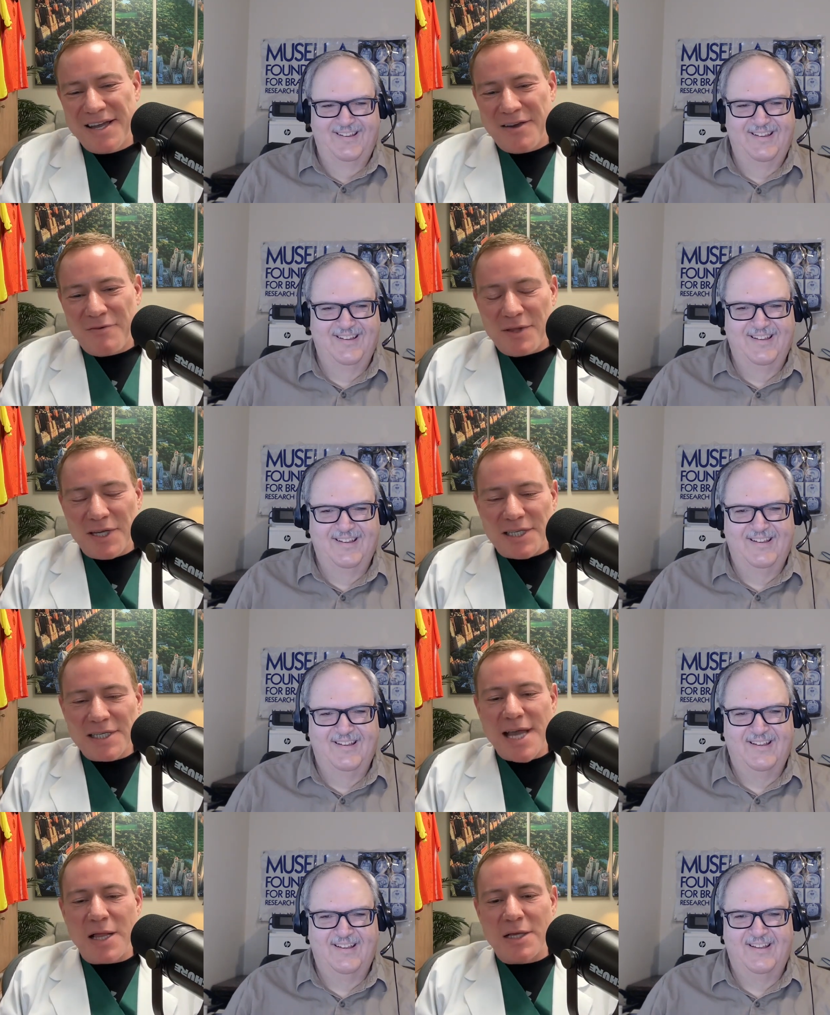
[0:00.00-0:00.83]
Speaker 1: Well, listen,
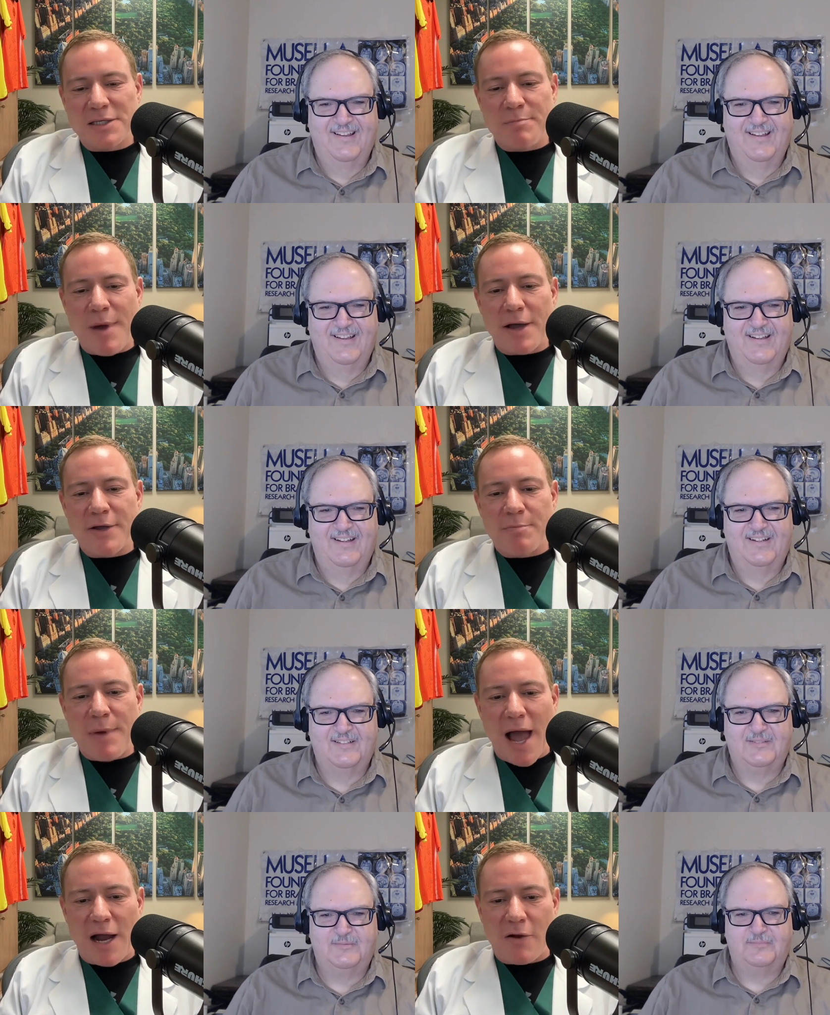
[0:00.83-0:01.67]
tell us about your
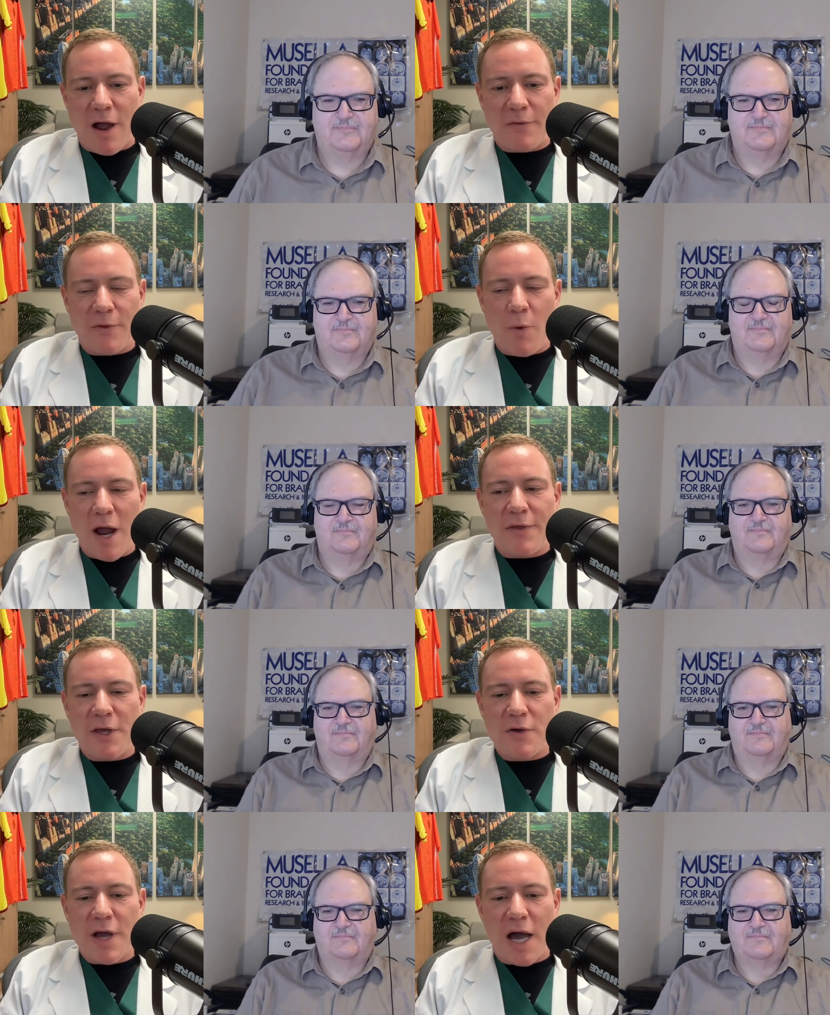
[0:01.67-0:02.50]
background. The way that
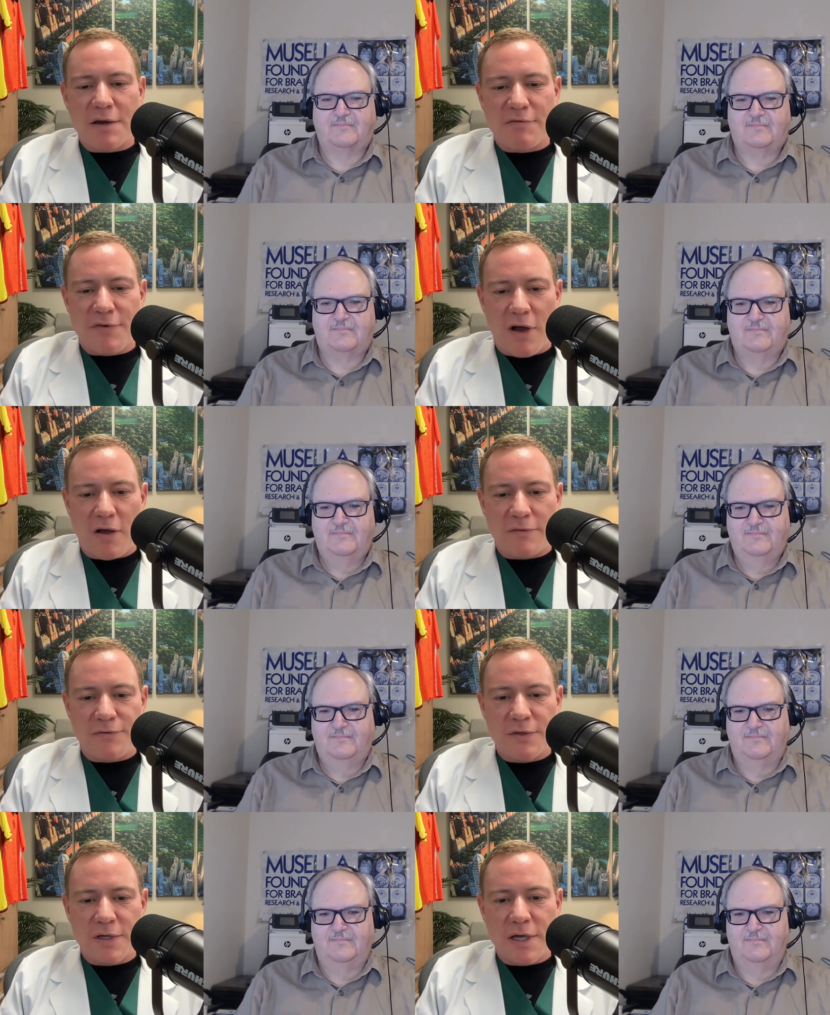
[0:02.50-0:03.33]
you got
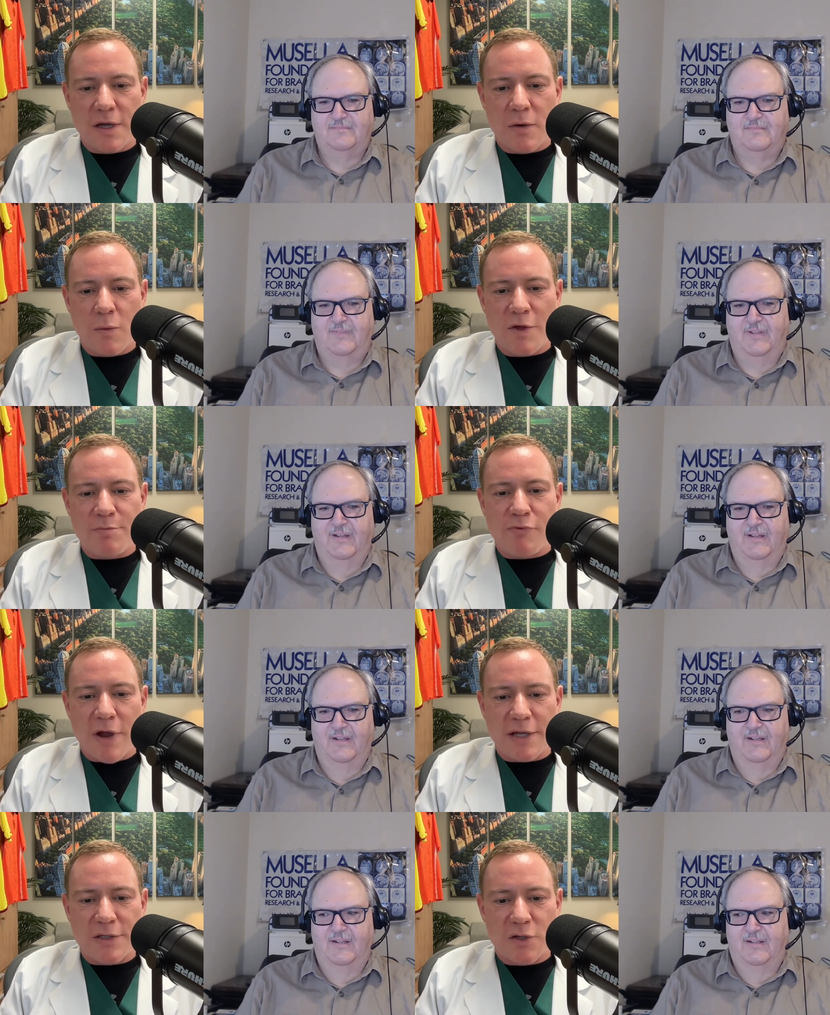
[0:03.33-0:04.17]
involved with
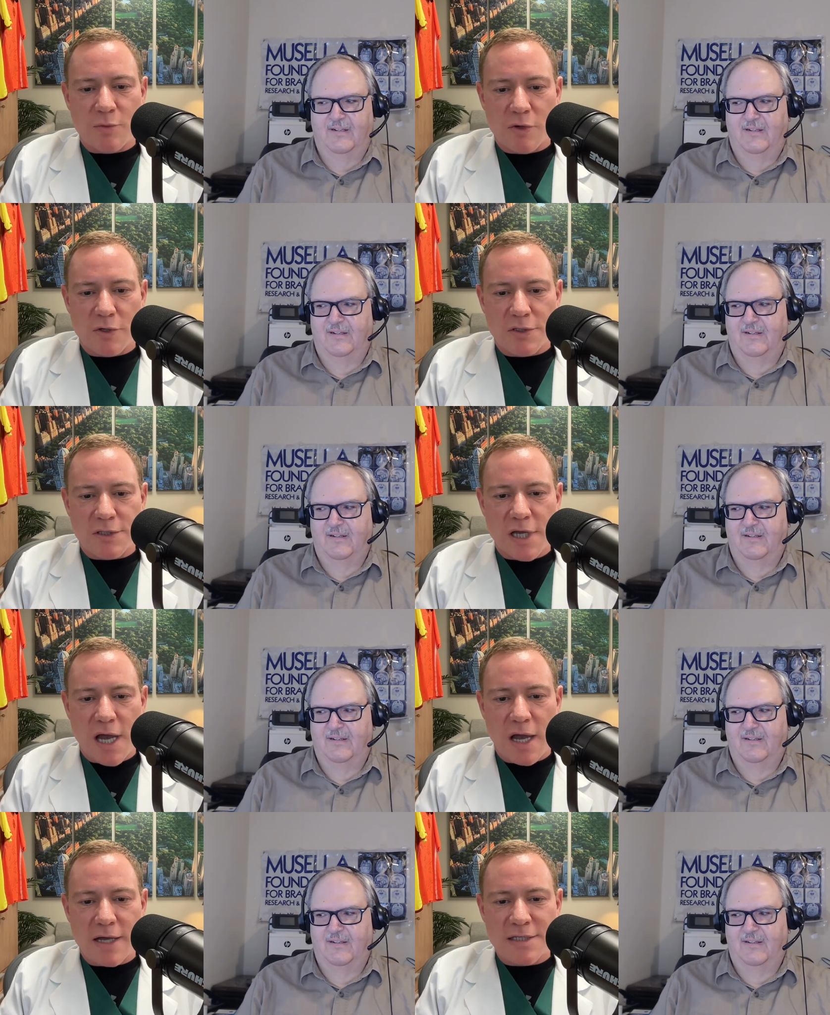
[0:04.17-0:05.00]
brain tumors
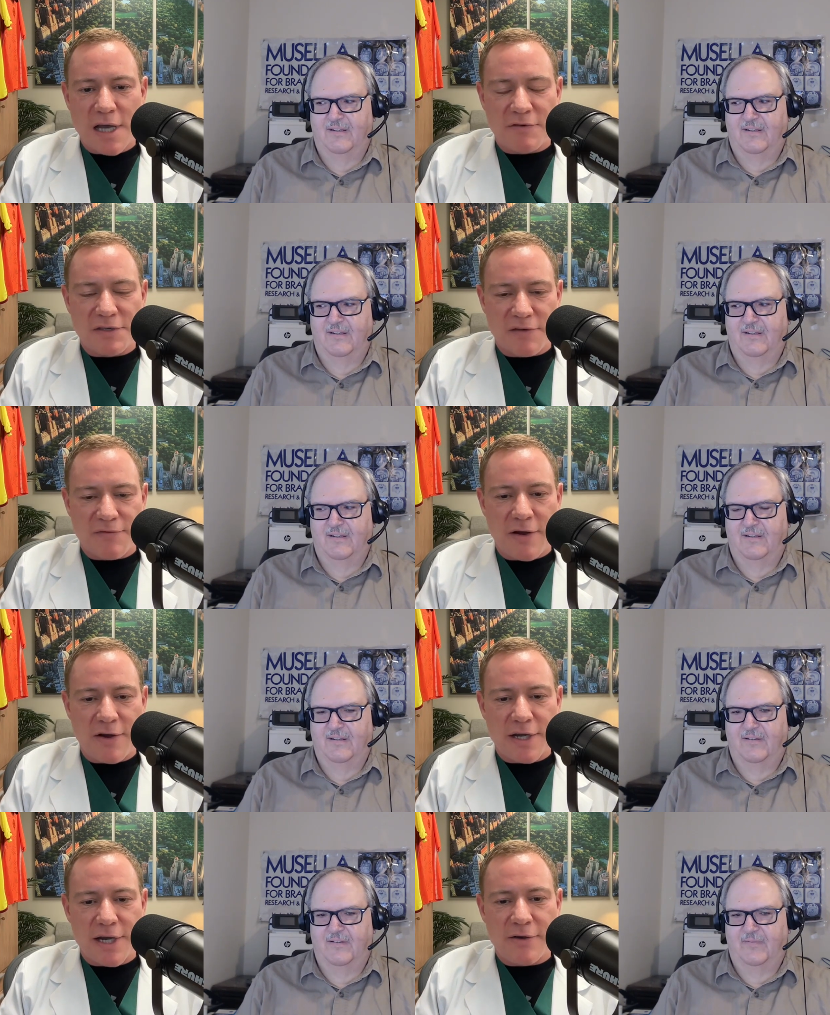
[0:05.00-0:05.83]
uh, is obviously
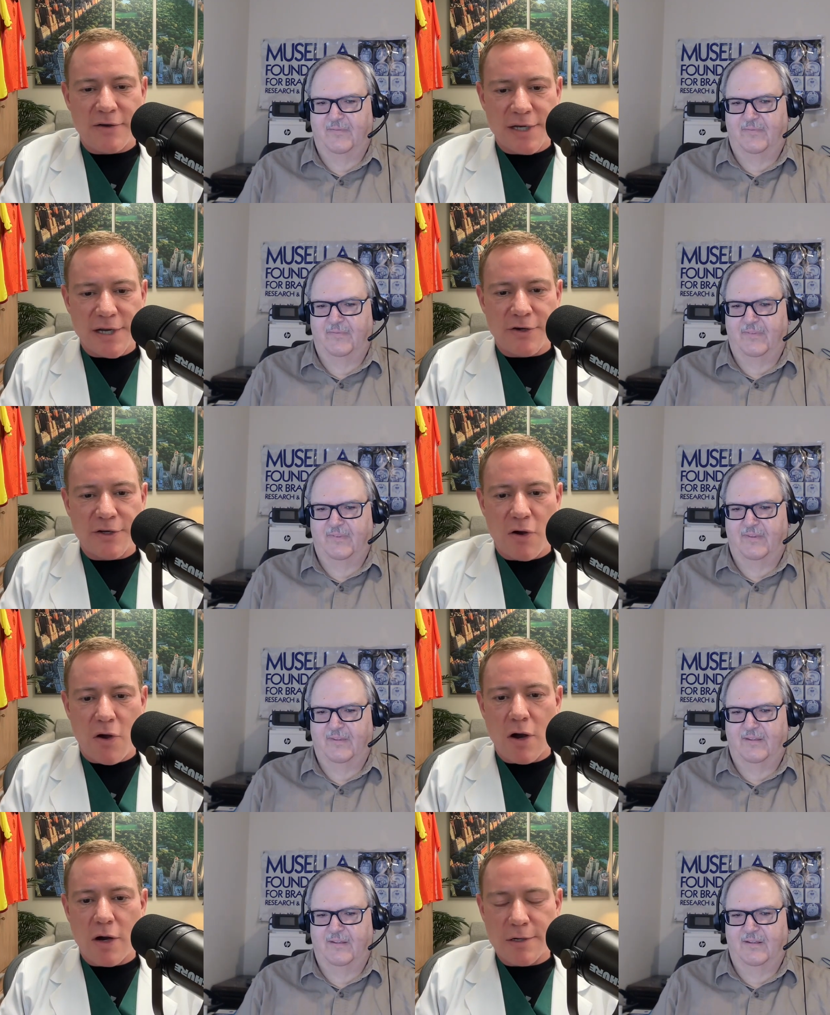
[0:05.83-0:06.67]
very near and dear to your
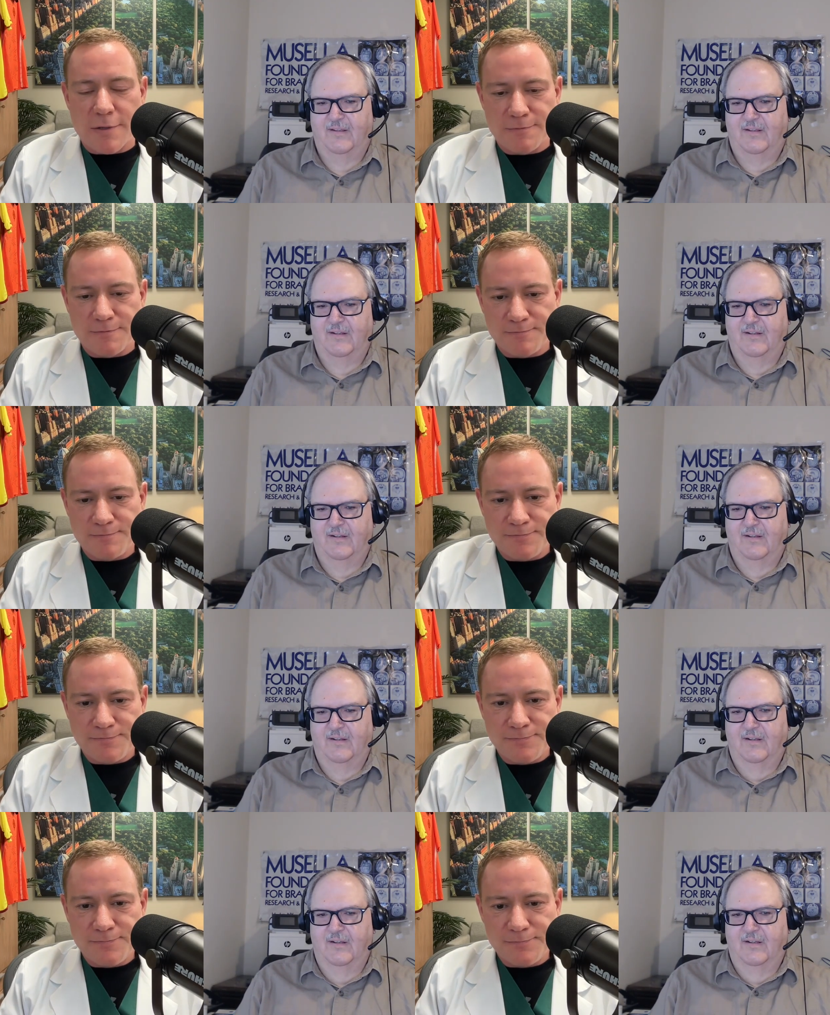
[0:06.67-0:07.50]
heart.
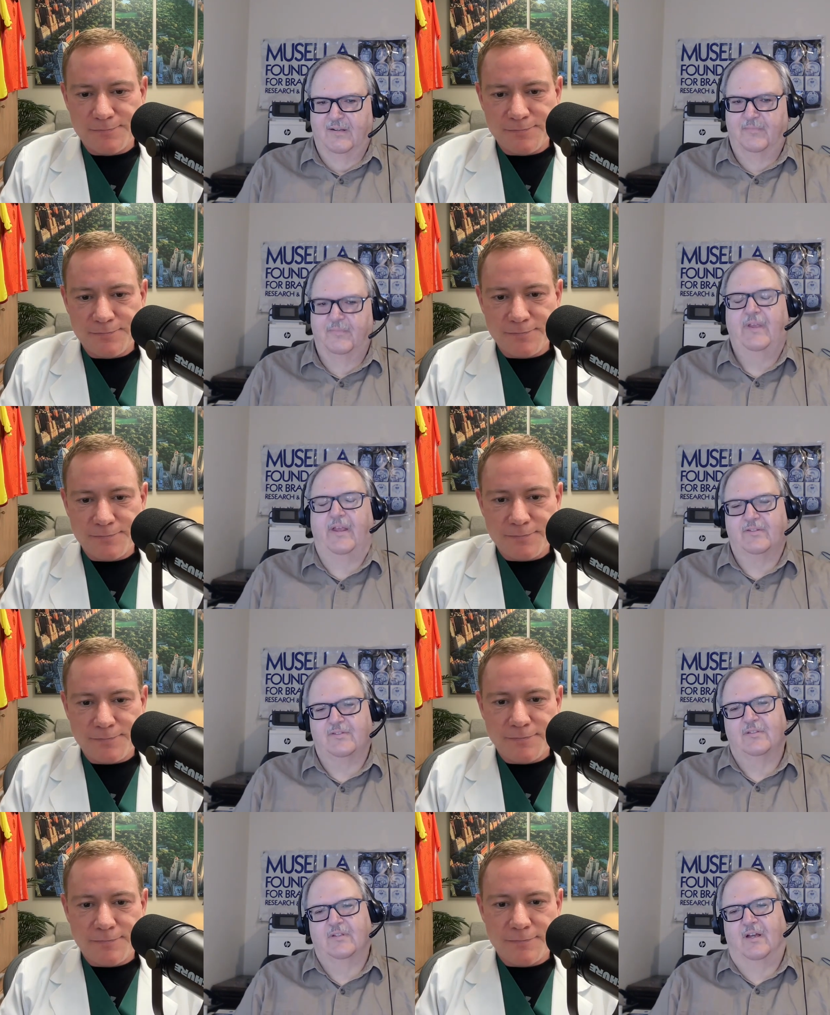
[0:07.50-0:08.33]

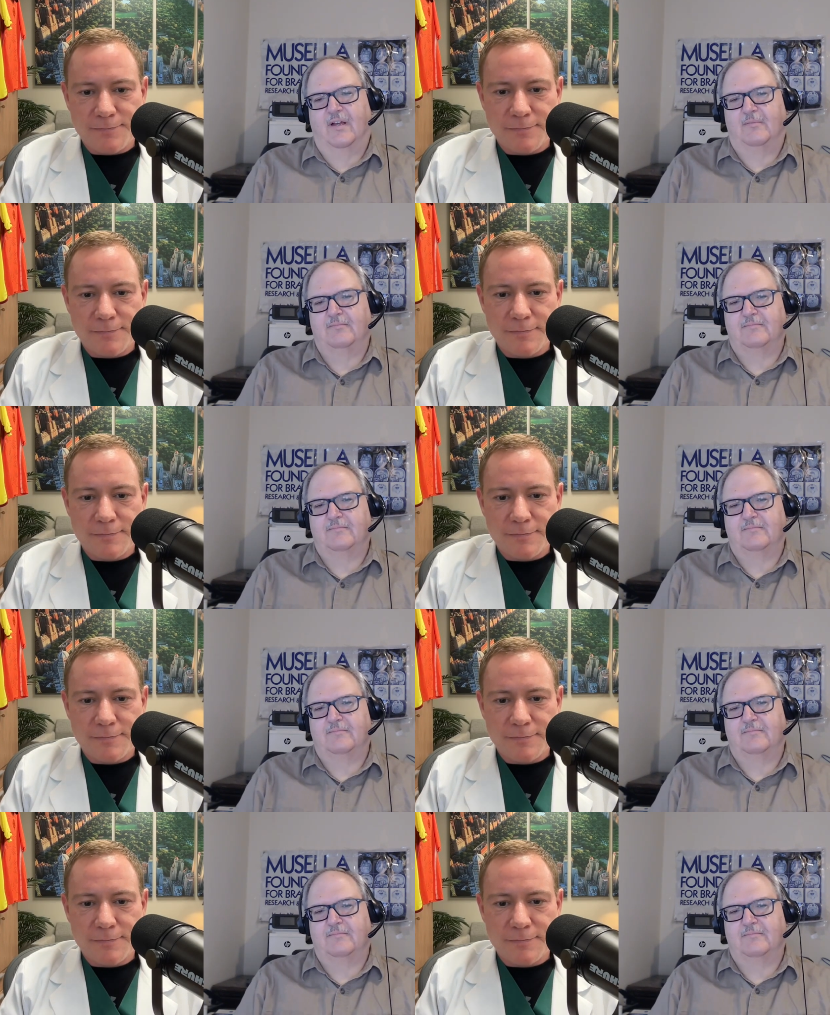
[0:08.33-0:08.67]
Yes. Um,